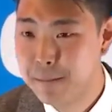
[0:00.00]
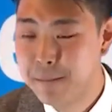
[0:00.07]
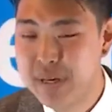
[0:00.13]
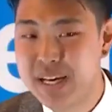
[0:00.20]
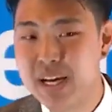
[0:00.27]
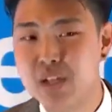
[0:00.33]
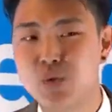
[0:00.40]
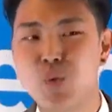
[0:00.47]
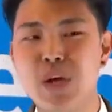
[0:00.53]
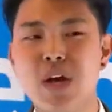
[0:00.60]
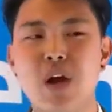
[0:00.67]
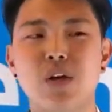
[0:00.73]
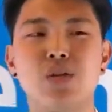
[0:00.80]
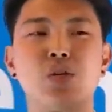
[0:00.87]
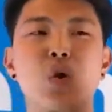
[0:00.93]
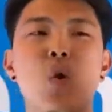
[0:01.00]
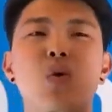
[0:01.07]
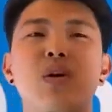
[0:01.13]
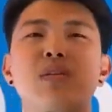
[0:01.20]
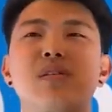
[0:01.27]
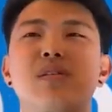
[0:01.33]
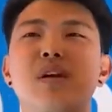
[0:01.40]
Because we are so
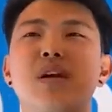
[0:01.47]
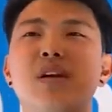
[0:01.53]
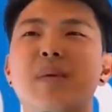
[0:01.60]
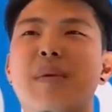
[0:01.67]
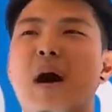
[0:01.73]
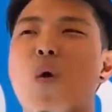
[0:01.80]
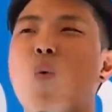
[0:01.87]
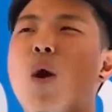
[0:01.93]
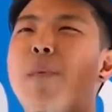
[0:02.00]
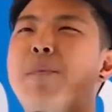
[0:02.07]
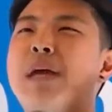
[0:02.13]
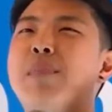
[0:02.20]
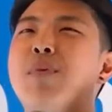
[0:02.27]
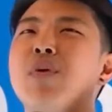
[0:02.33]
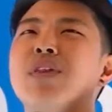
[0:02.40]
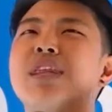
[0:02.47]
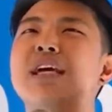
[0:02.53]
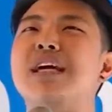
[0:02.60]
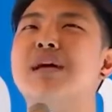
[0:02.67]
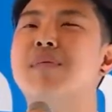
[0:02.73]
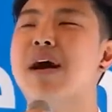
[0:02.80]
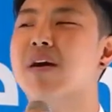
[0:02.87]
concerned about what people
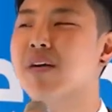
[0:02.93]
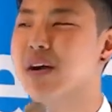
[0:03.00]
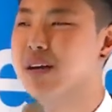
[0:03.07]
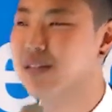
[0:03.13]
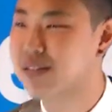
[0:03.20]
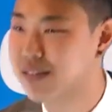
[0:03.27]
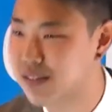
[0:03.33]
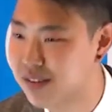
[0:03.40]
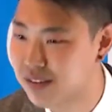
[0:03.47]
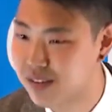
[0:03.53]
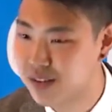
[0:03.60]
think about us.